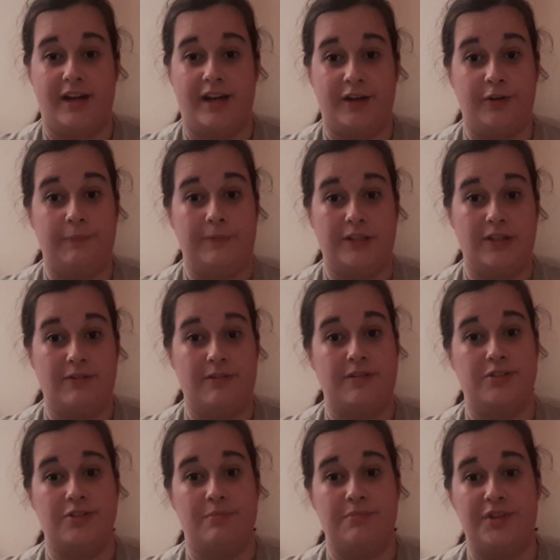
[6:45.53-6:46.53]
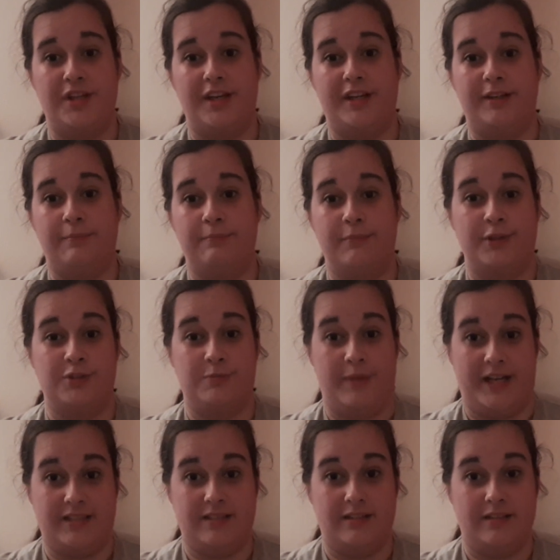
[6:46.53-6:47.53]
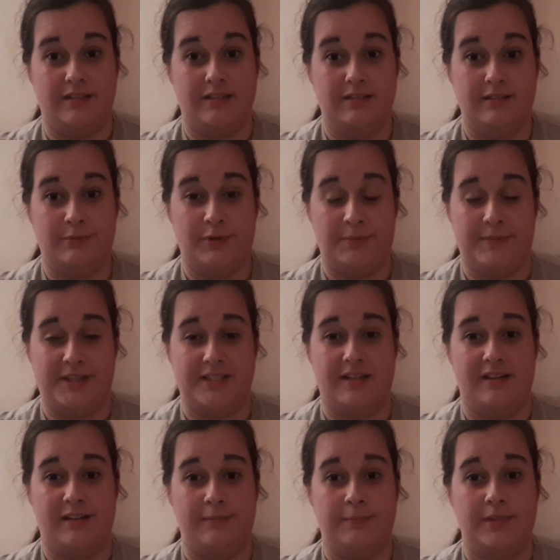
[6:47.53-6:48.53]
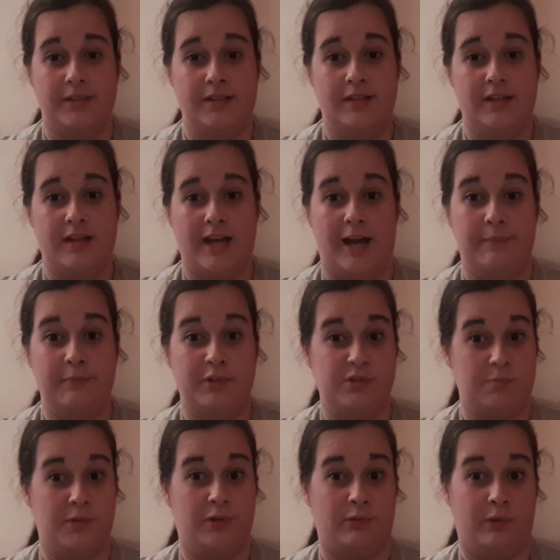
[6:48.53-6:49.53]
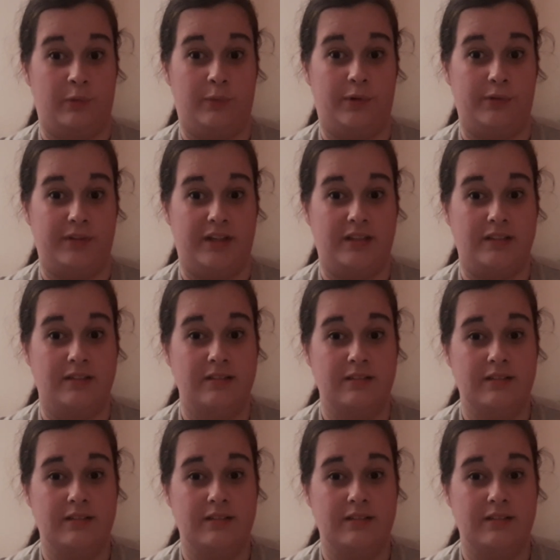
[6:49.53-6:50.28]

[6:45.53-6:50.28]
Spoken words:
I could be doing something much better with my time and much more rewarding,